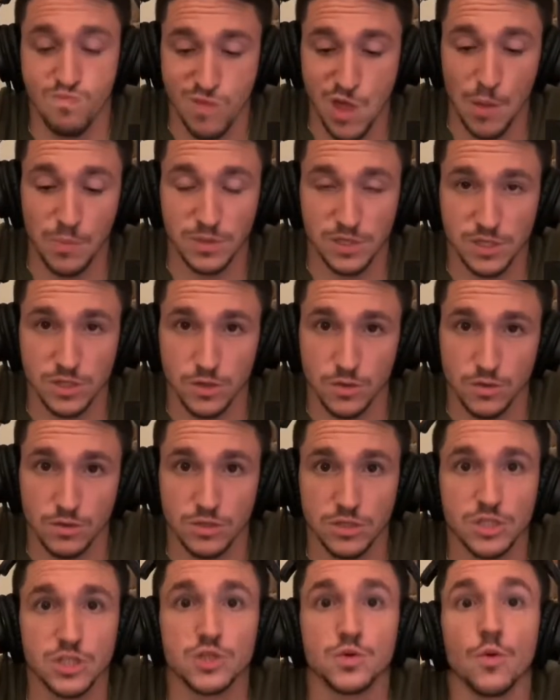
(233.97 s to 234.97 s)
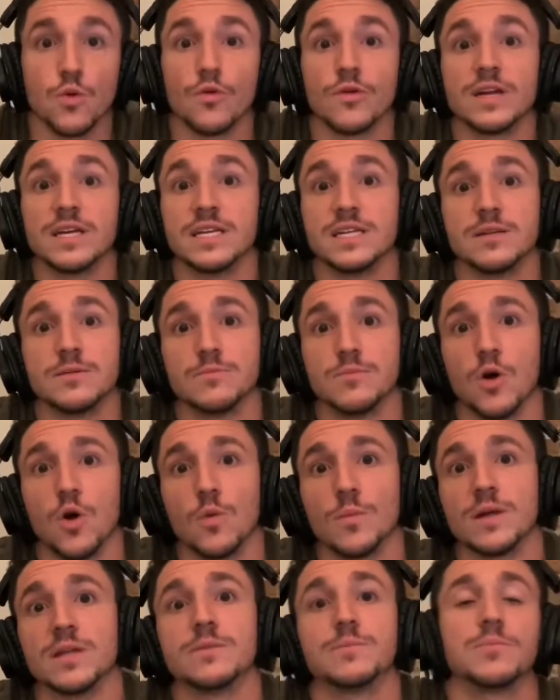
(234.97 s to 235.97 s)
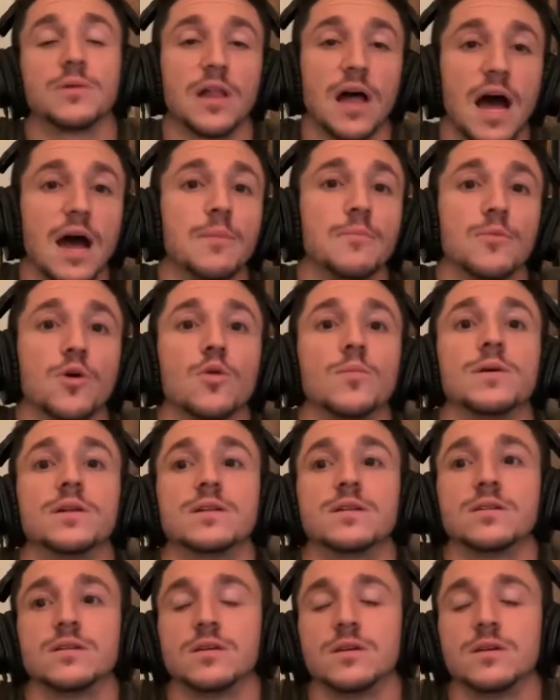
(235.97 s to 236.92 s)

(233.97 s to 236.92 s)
episode story moment, plot moment.